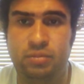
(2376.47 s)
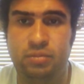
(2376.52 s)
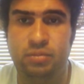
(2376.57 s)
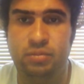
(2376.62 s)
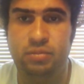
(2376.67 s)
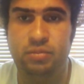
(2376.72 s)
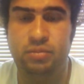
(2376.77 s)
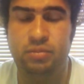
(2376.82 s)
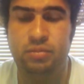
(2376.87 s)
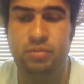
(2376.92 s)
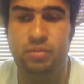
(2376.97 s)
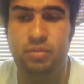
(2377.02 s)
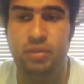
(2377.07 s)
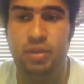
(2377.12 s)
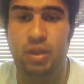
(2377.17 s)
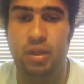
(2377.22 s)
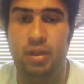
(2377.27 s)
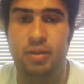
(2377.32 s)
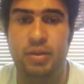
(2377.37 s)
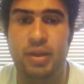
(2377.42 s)

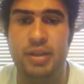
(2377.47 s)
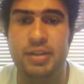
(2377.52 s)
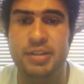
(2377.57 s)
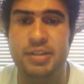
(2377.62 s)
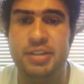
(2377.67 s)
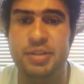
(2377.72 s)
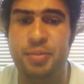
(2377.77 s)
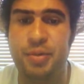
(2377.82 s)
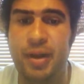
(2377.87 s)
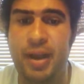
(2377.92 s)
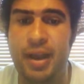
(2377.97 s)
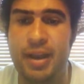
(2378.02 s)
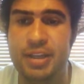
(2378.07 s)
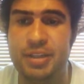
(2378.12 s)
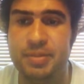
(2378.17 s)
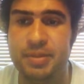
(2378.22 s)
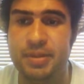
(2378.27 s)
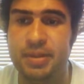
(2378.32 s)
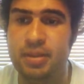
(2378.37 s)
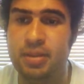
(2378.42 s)
It doesn't
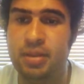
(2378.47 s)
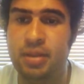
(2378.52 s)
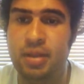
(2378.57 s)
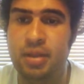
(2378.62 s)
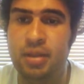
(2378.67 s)
surprise me.